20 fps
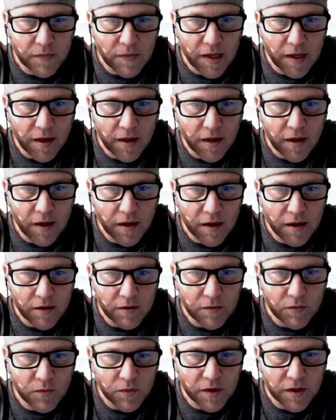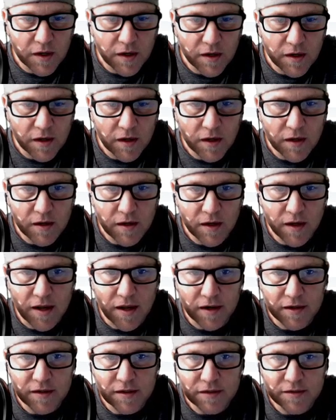and we're gonna
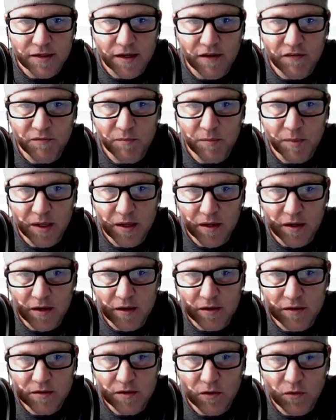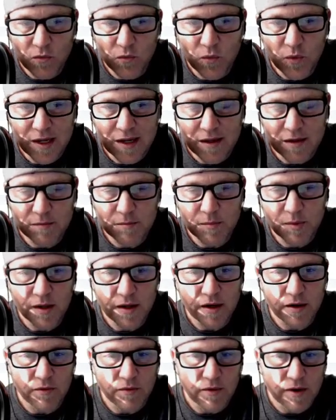unlock this FB here so we can
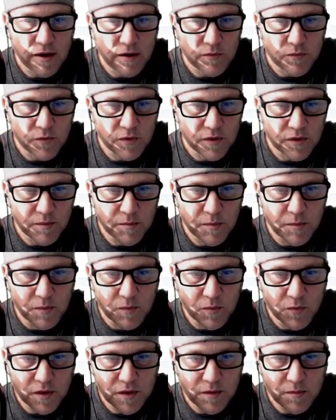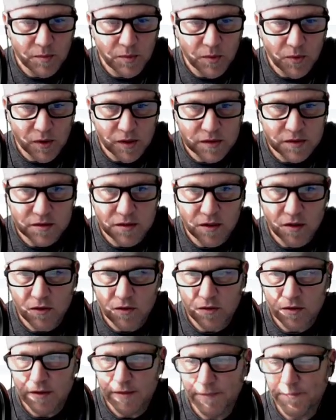play around with the port.
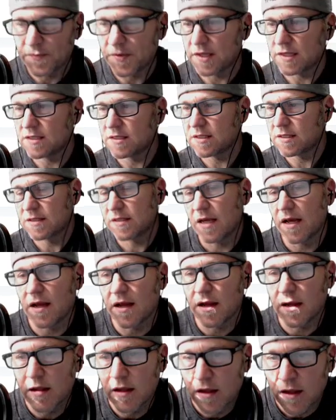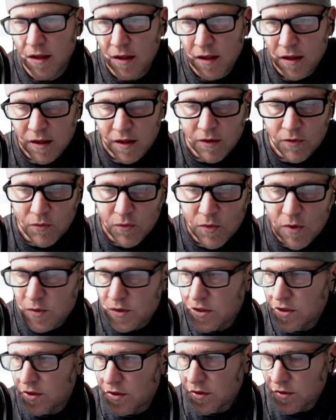So let's just say, what
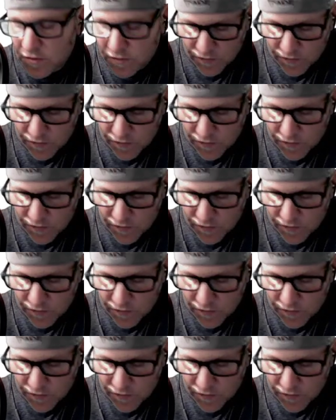would you use